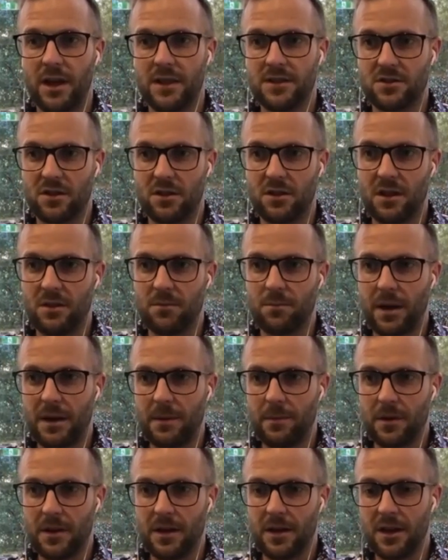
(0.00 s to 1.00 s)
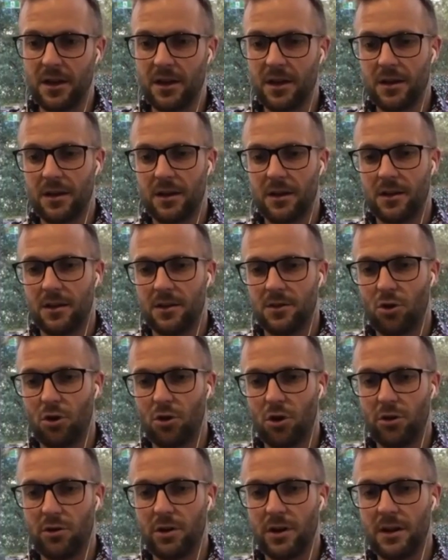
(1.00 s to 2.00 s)
And so then people are not
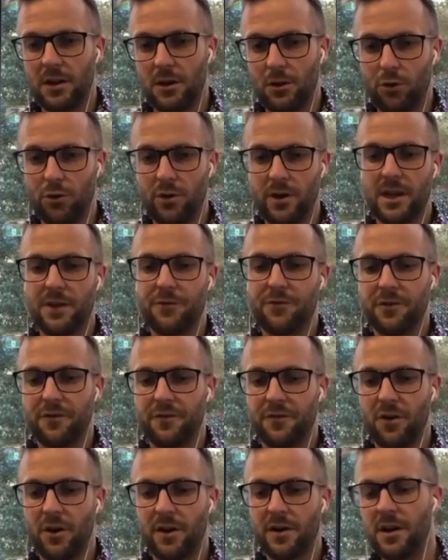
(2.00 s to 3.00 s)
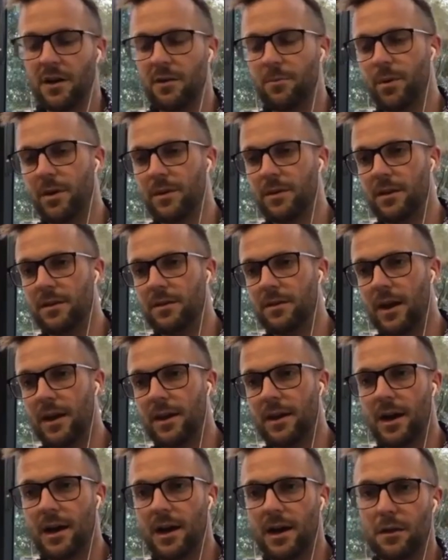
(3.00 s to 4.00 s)
only learning every Friday, but then
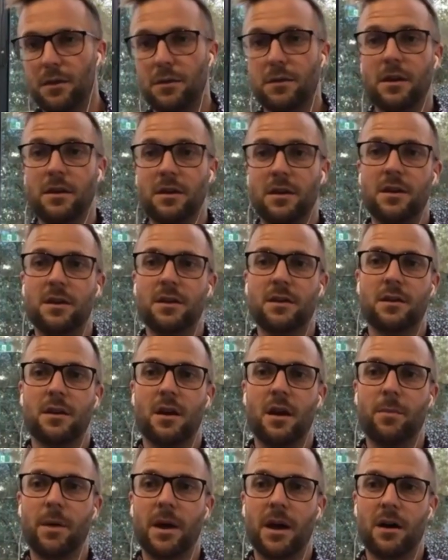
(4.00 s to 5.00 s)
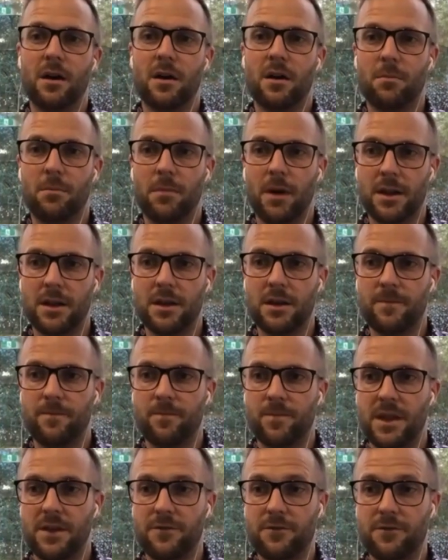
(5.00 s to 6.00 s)
they are thinking about money
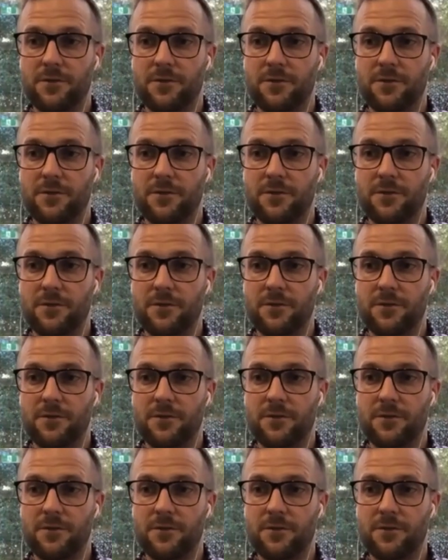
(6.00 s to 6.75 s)
every Friday.